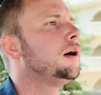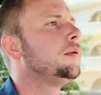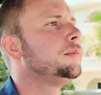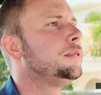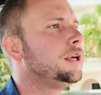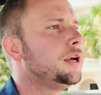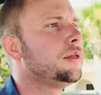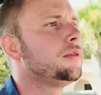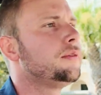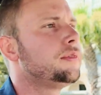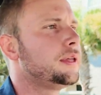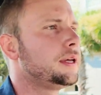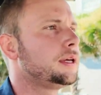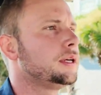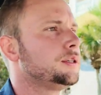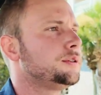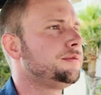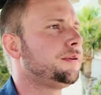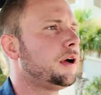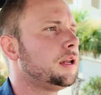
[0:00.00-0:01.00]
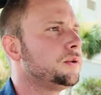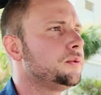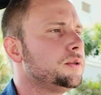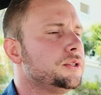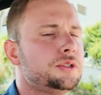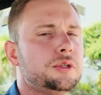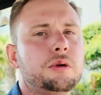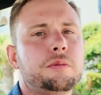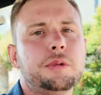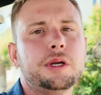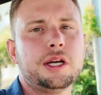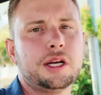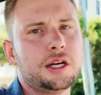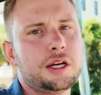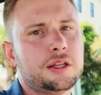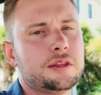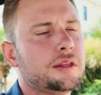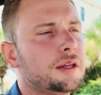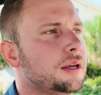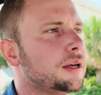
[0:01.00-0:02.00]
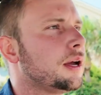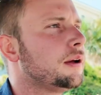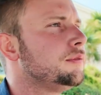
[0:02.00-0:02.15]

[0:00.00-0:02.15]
The other thing is, followers don't mean anything.